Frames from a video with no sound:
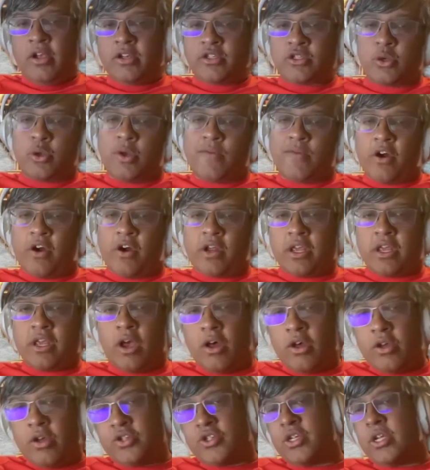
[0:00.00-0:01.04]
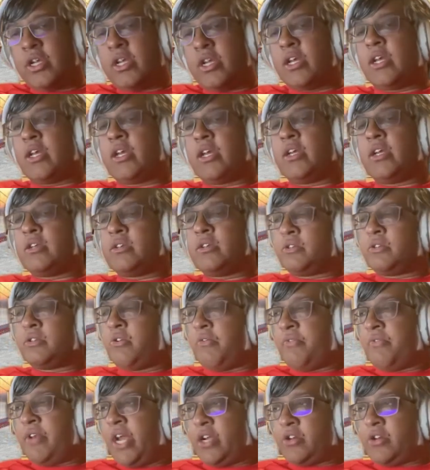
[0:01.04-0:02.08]
So you have archaeologists, you
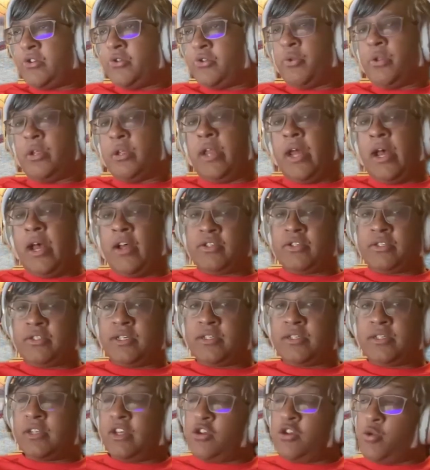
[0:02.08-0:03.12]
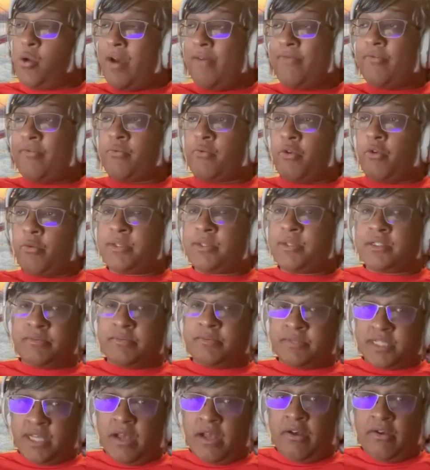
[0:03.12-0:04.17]
have textual analysis, you have the Romans
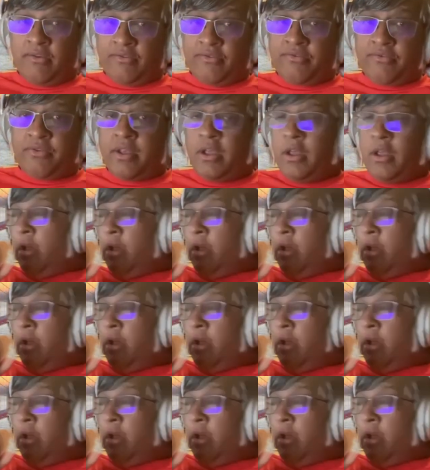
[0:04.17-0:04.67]
themselves